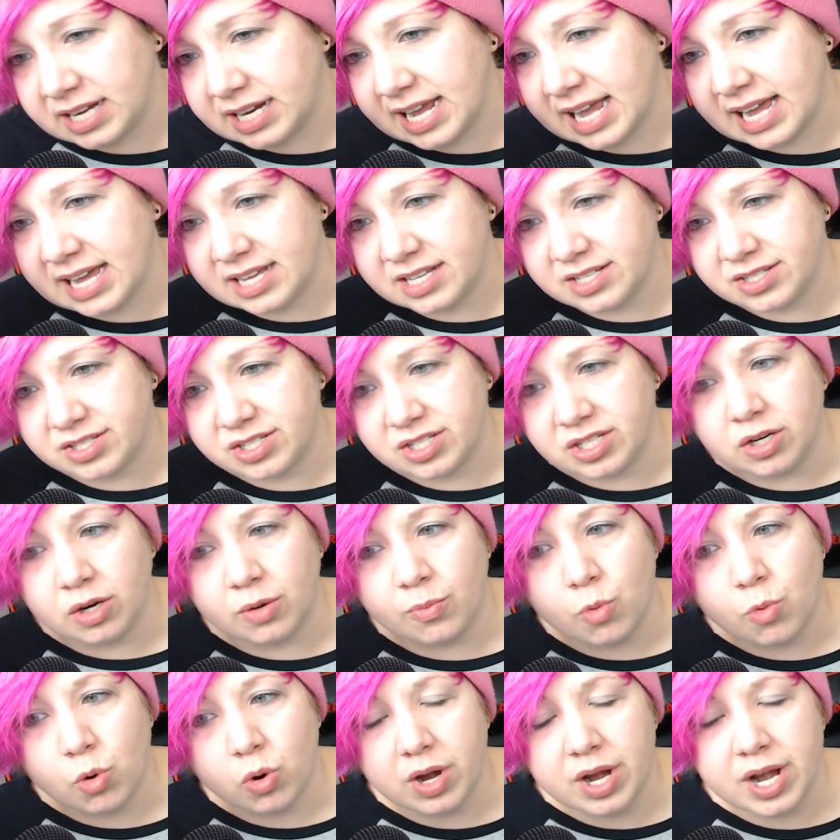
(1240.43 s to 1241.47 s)
it has, you know,
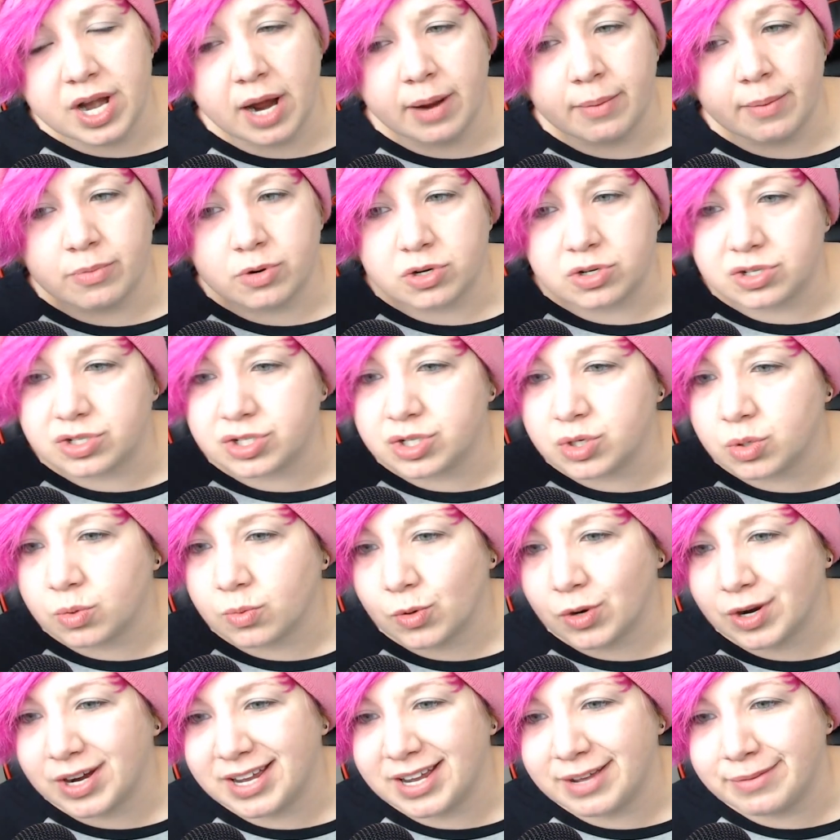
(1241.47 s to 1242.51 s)
more numbers, no
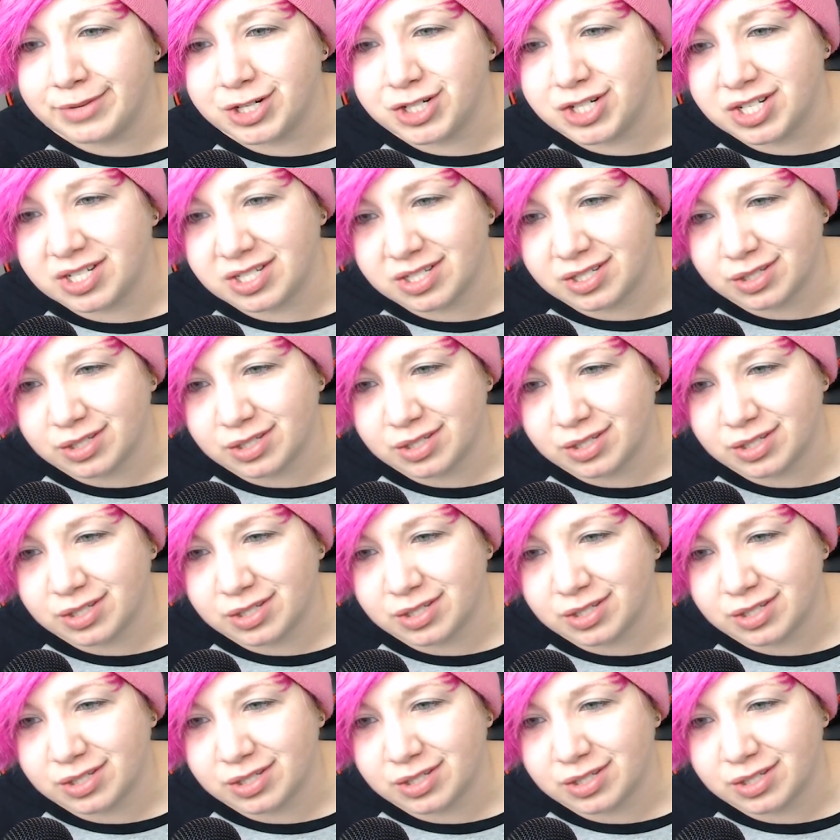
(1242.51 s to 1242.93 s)
more images.